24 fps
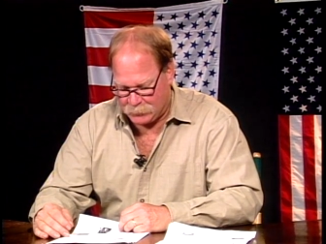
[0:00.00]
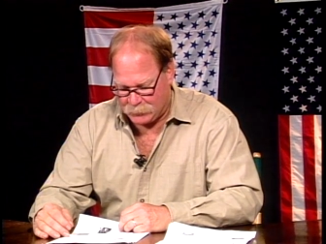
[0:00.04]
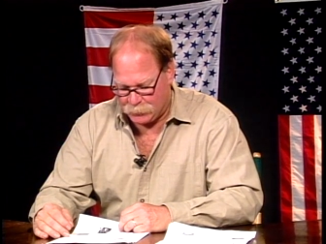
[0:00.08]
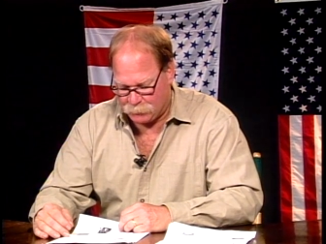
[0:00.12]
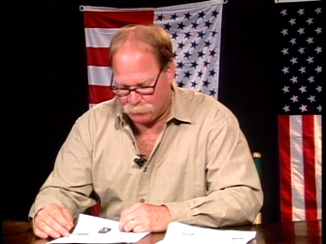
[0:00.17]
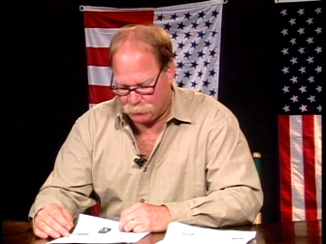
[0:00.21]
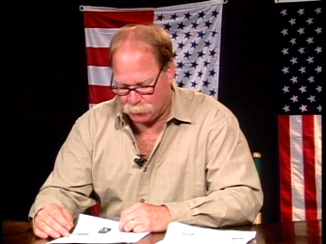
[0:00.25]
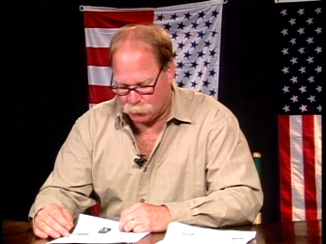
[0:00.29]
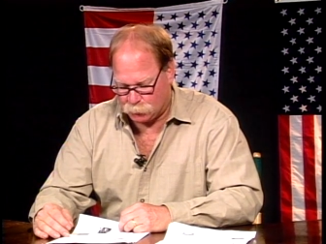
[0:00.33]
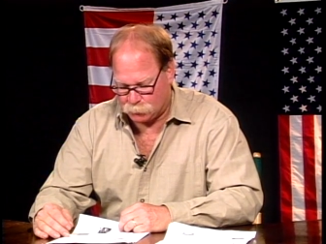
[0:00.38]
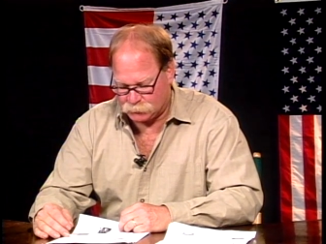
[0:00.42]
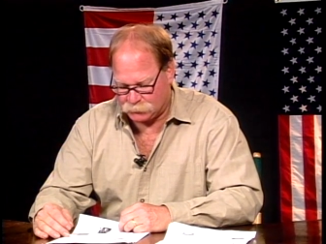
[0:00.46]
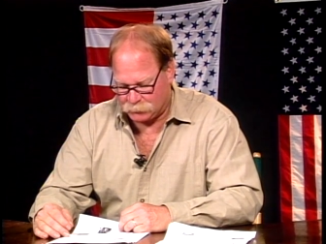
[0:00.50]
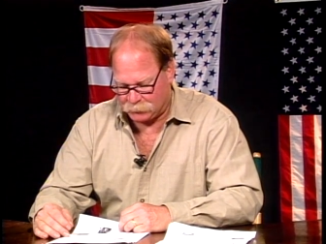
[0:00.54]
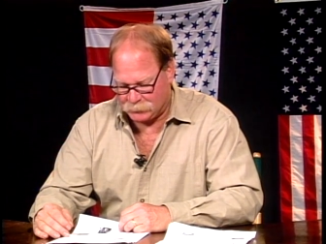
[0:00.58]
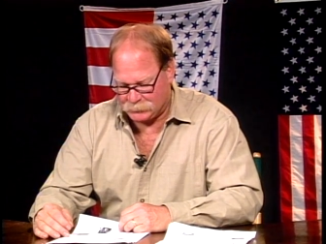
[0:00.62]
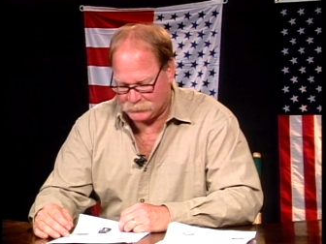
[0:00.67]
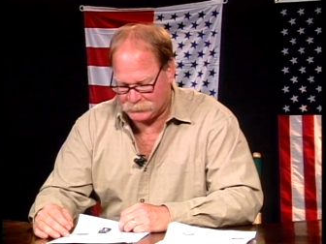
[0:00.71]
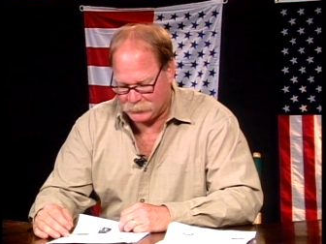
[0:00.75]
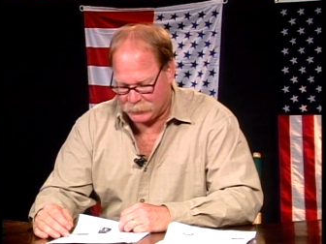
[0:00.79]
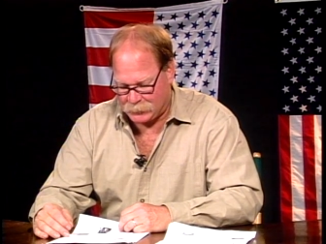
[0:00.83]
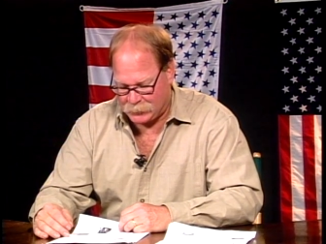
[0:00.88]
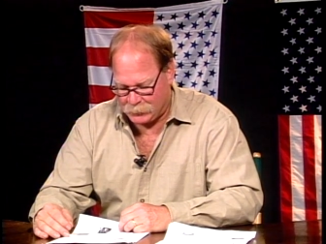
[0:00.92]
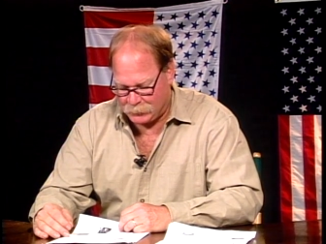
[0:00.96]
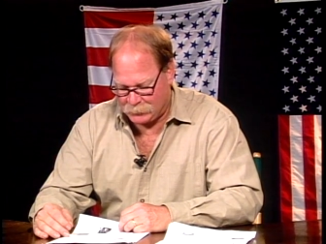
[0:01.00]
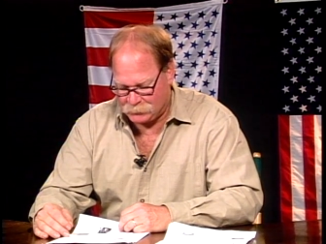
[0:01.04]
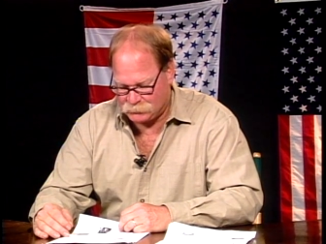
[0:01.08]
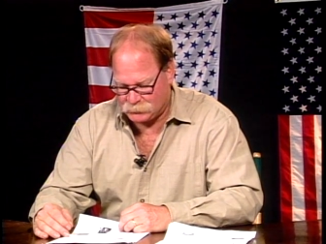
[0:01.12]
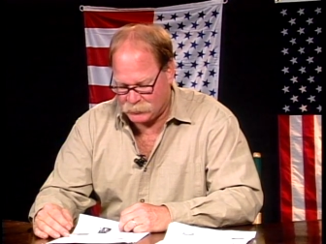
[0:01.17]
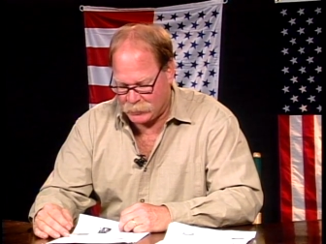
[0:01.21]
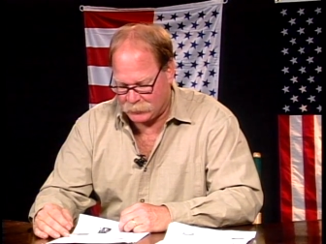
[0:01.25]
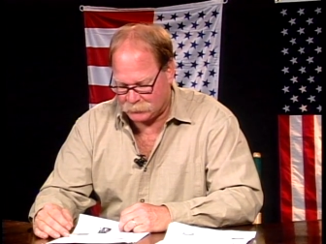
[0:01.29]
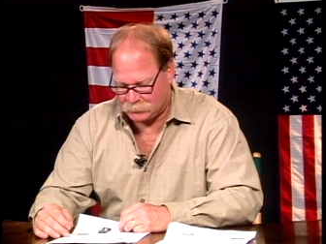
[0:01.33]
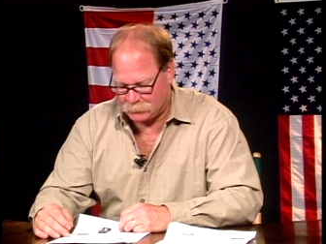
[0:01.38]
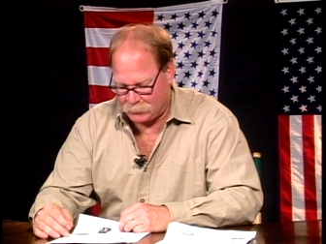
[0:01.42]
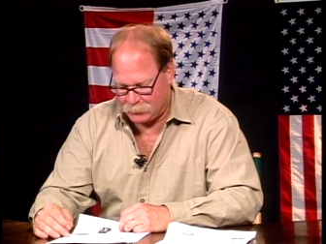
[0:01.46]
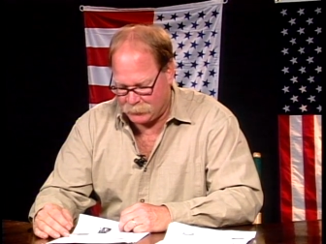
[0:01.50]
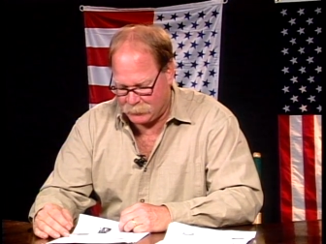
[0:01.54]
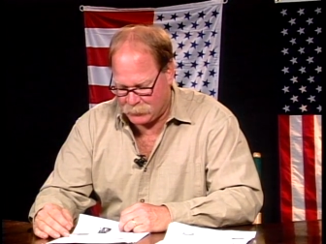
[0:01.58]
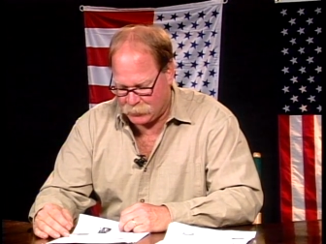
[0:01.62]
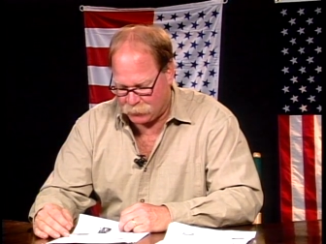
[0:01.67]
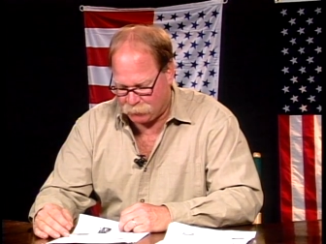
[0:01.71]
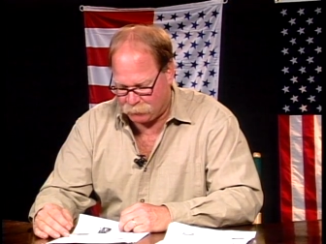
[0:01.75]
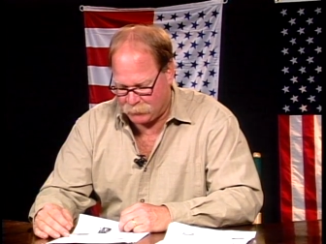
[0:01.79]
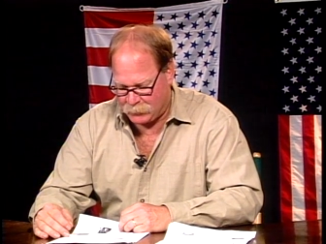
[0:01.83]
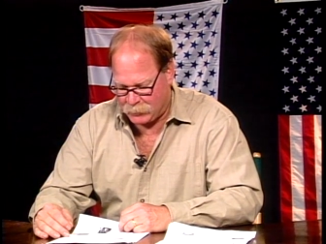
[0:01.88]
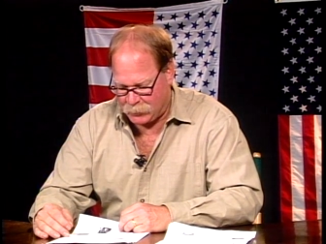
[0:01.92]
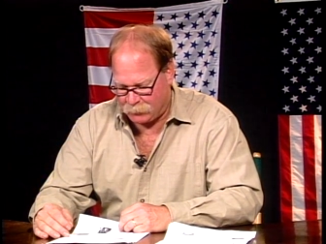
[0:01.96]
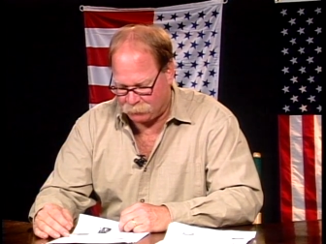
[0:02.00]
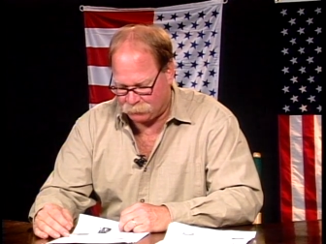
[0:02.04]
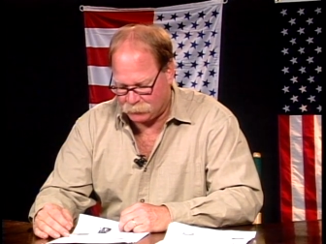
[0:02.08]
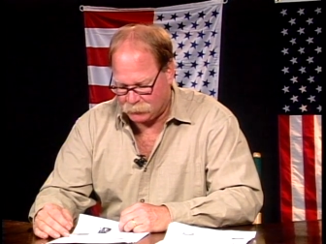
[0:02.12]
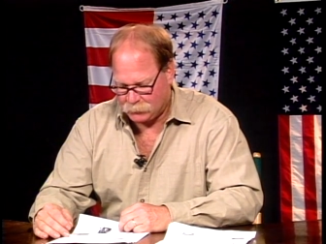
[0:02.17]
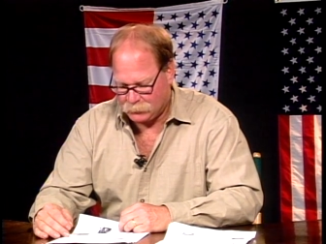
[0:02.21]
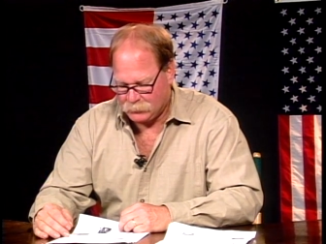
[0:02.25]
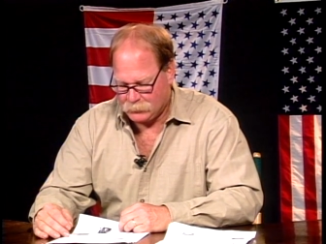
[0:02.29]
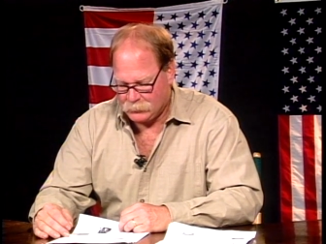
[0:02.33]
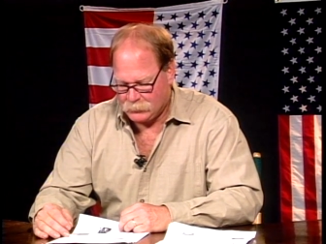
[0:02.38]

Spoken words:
air posing as hijacked aircraft.